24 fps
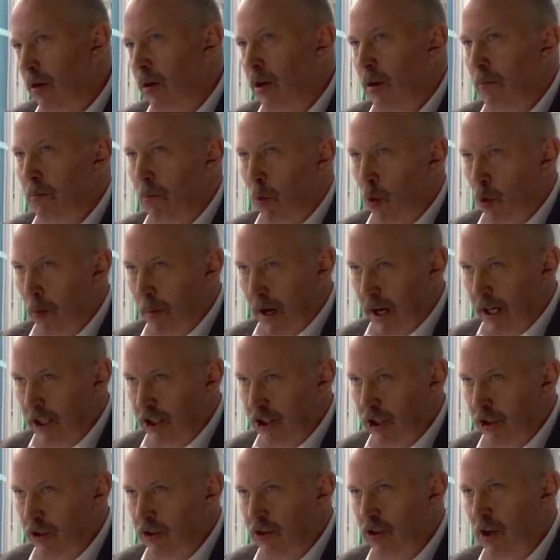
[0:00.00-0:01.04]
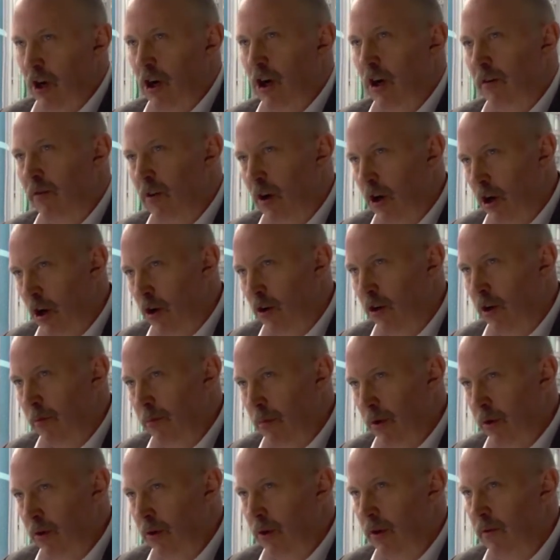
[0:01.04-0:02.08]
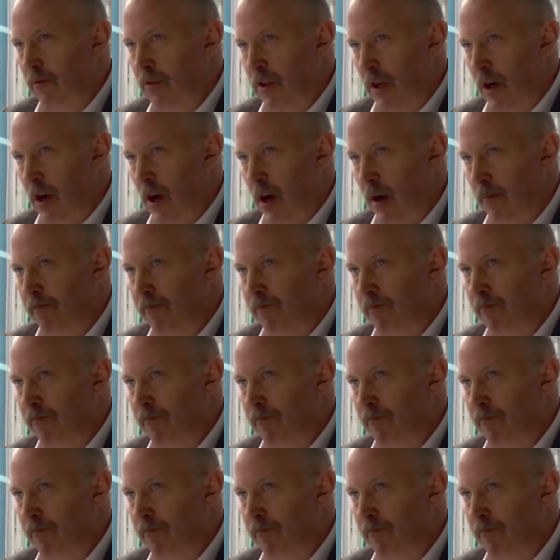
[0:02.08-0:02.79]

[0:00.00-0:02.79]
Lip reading: in more patients over a longer period of time.